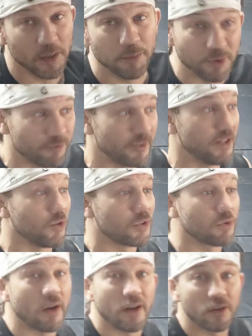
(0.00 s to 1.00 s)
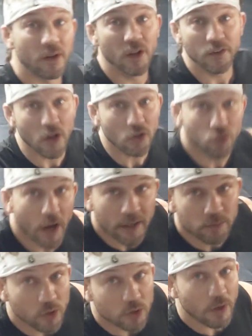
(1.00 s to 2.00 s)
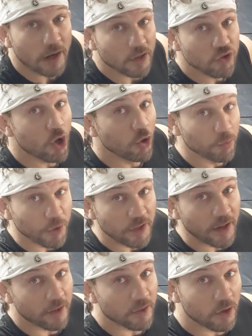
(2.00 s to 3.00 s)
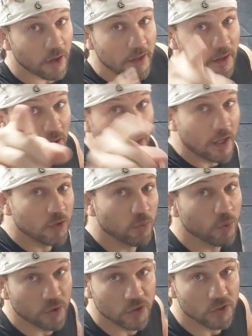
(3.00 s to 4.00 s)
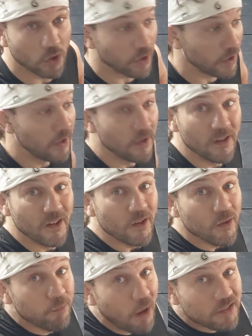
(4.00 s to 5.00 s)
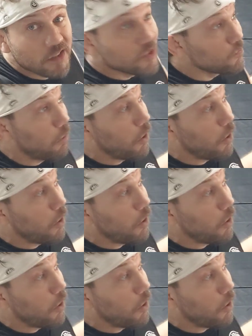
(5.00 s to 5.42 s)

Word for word: and keeping your feet on the ground, not dragging to the ground and choking to death, all right? That's what we're going to start. Boxing is